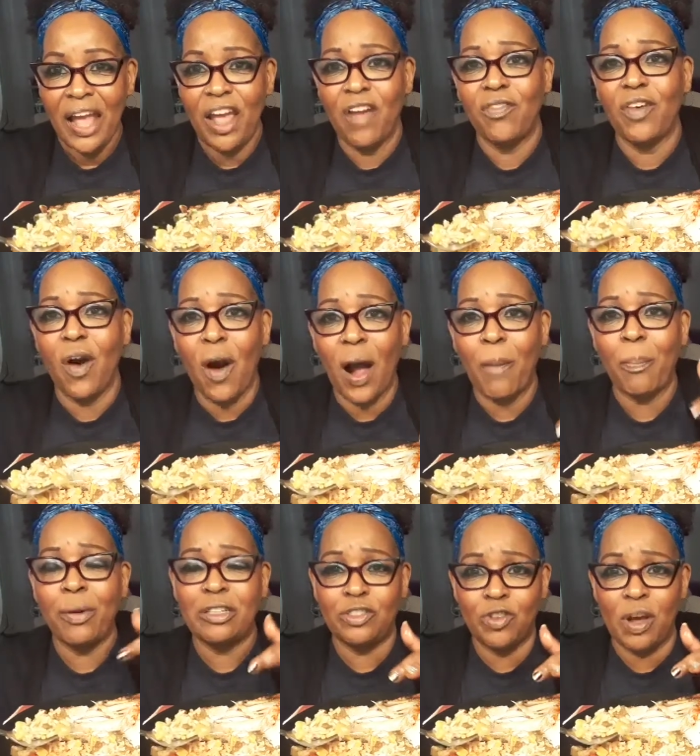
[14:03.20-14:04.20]
If God
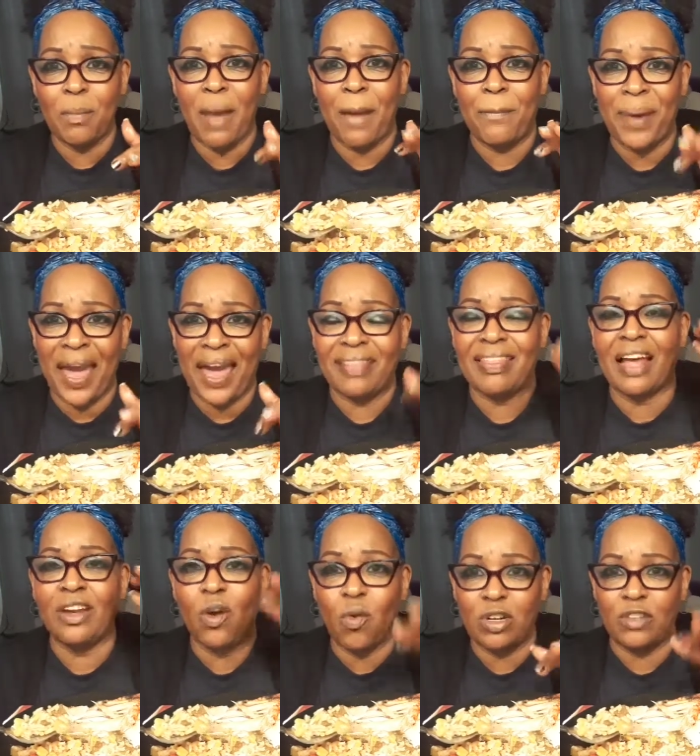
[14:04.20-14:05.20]
put you in my path, I
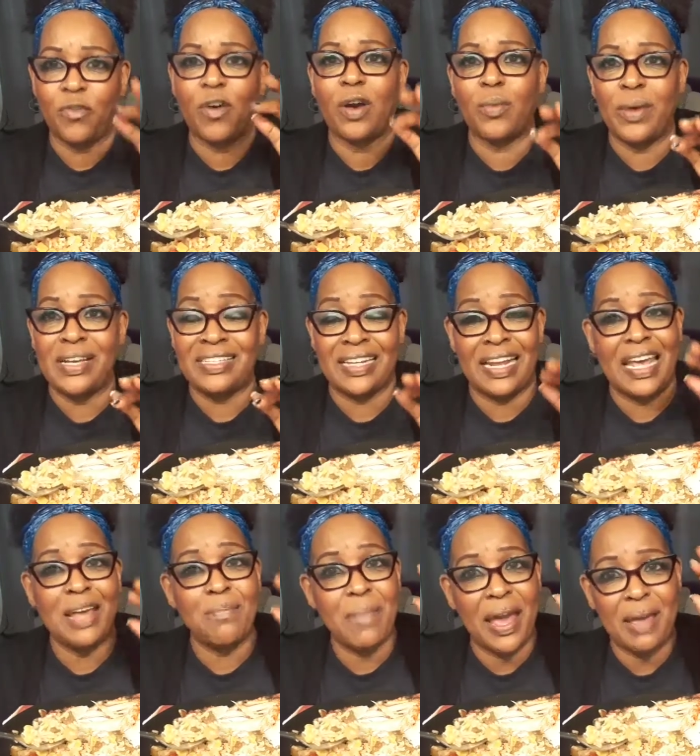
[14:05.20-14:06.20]
know it's for a reason.
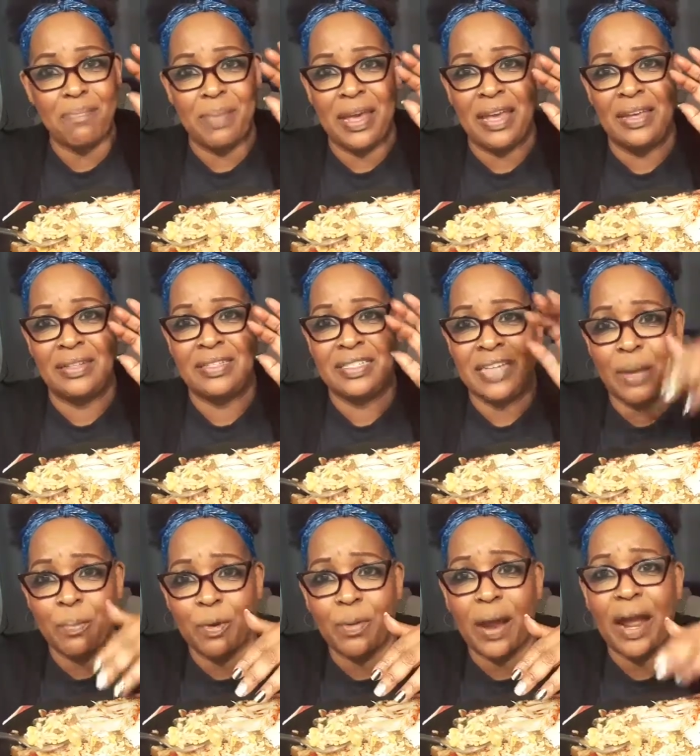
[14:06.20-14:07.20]
It may be
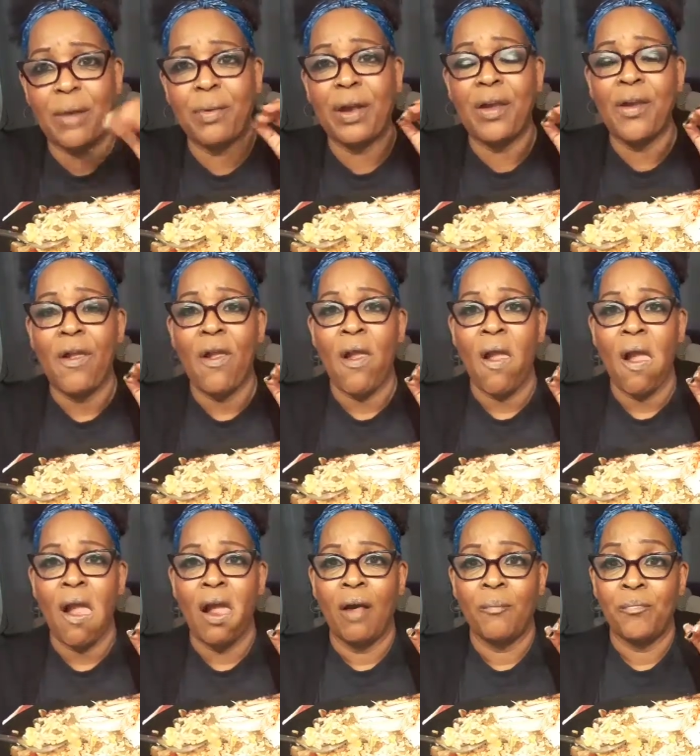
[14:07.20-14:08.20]
temporary
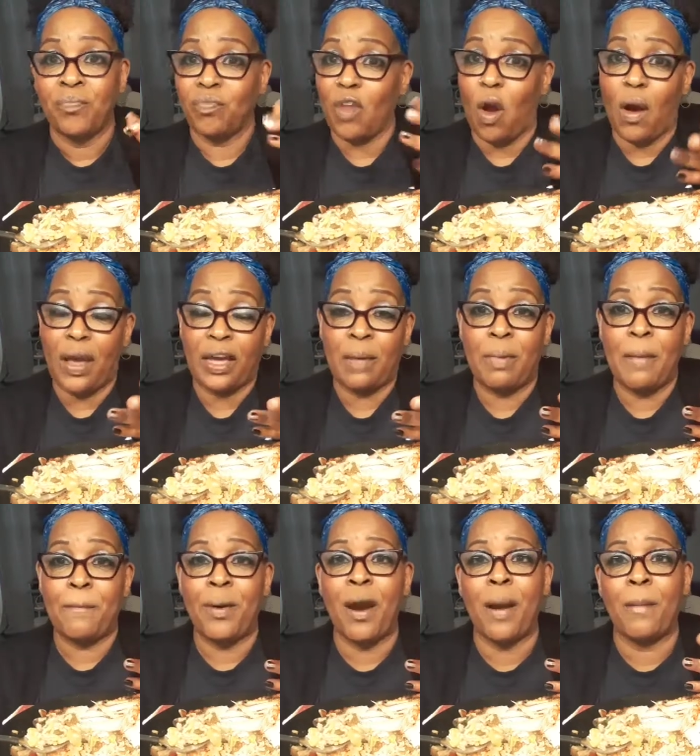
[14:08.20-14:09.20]
or it can be
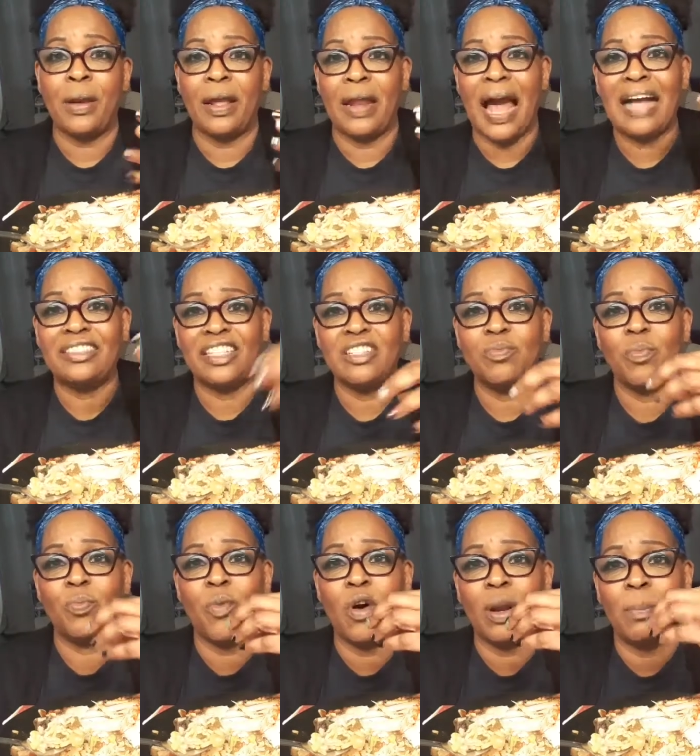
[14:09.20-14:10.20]
permanent. I just
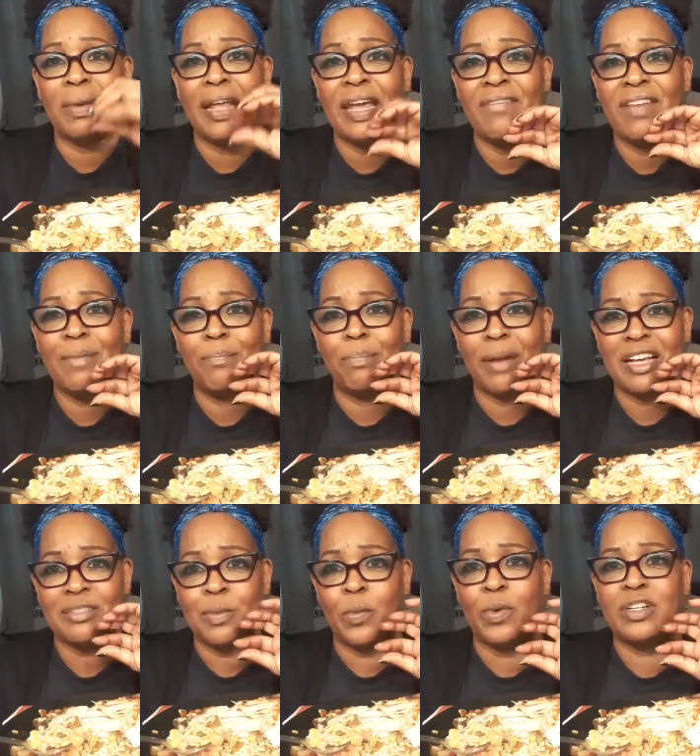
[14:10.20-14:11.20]
want to believe he
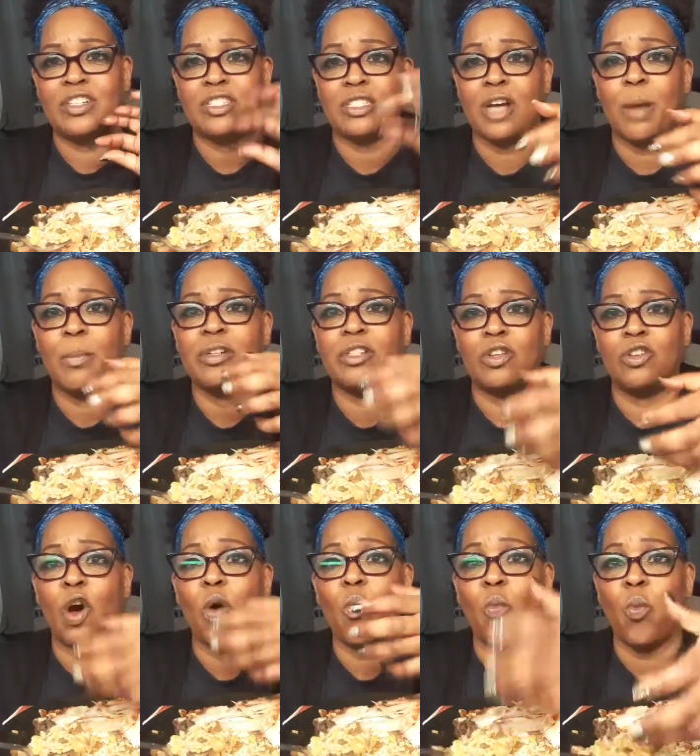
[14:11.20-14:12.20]
blessed me with discernment to
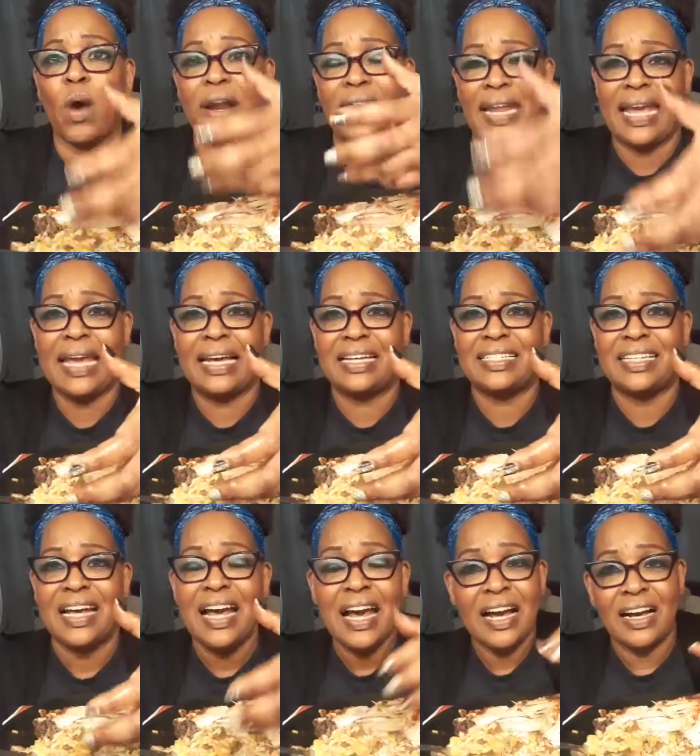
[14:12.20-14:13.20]
know what it is.
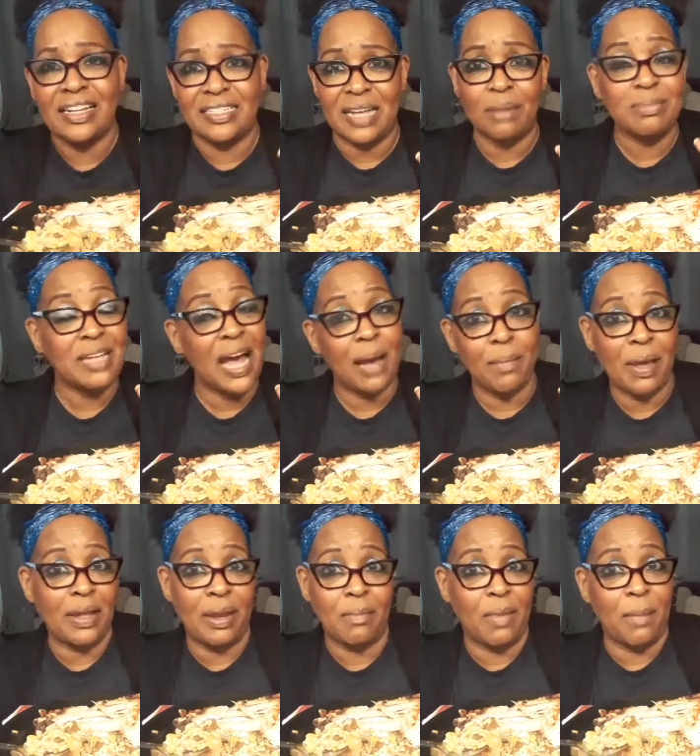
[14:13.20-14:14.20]
Because sometimes
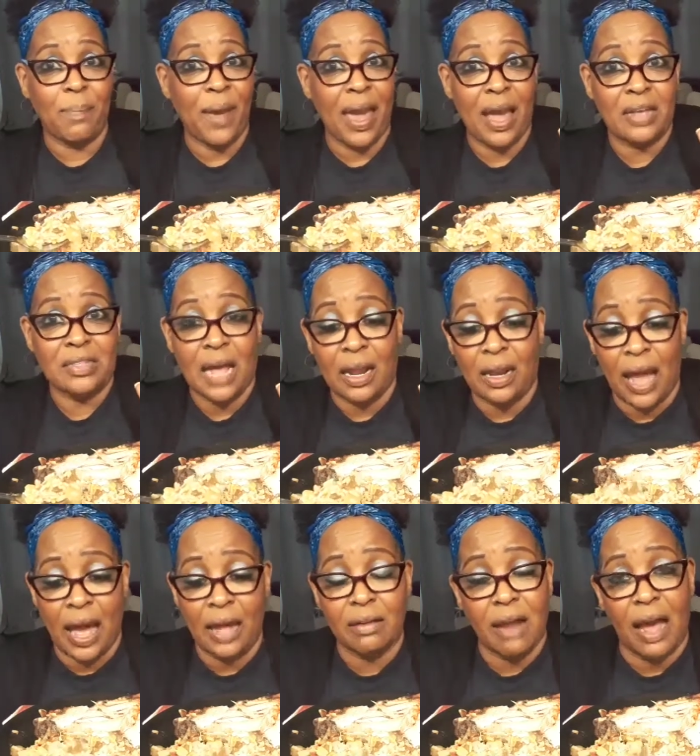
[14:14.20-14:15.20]
in my past, I,
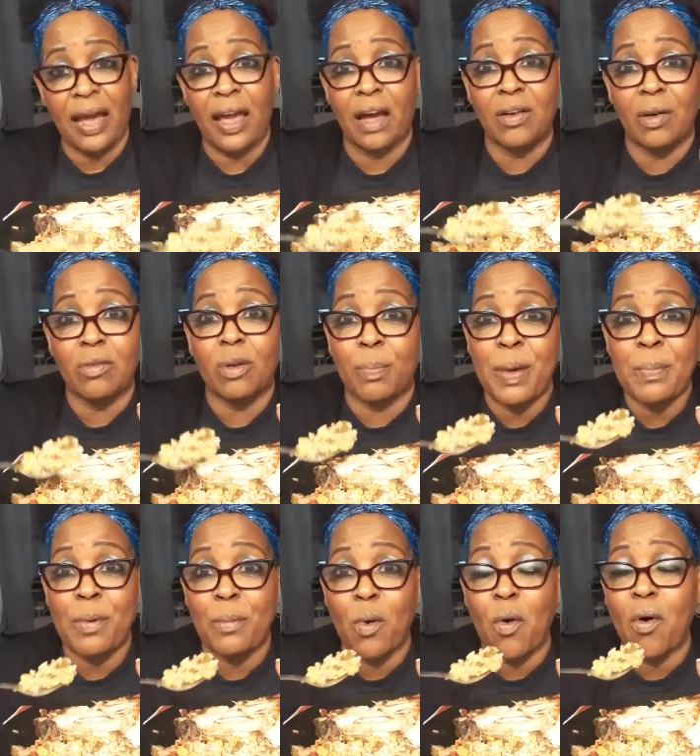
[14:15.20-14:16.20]
I, I, held on to
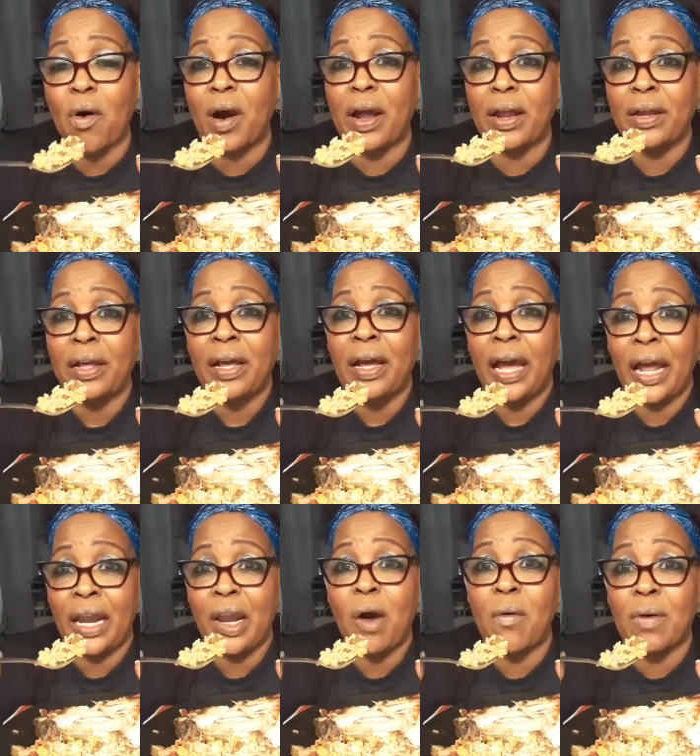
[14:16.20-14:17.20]
people more
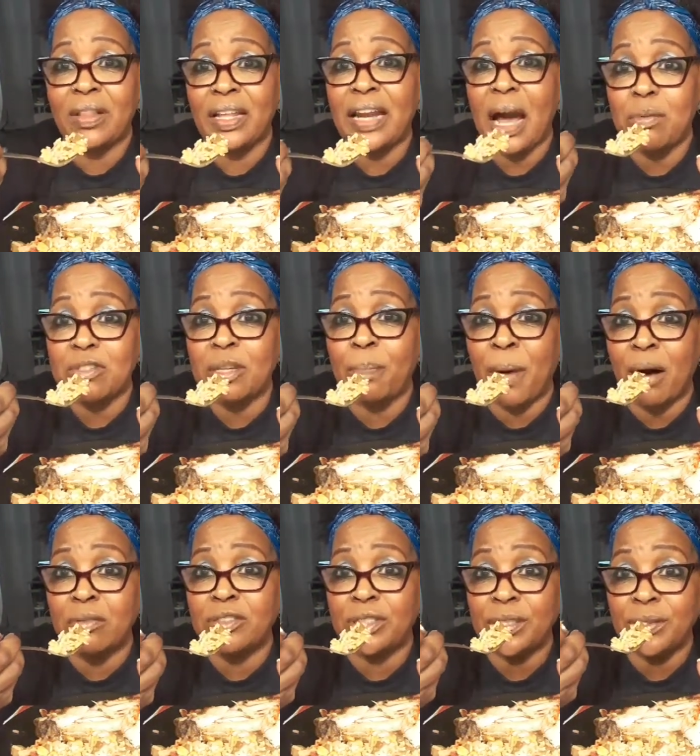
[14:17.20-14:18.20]
and longer than I was
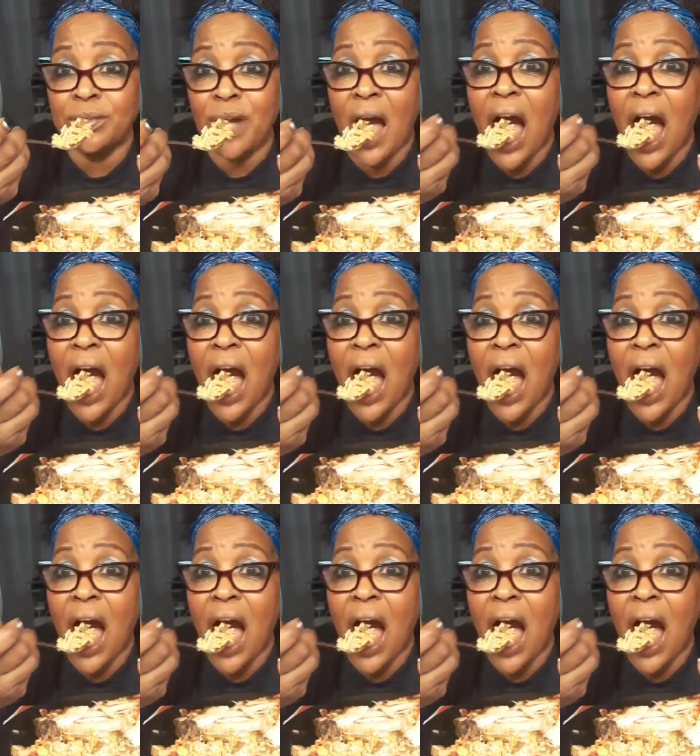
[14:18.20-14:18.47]
supposed to.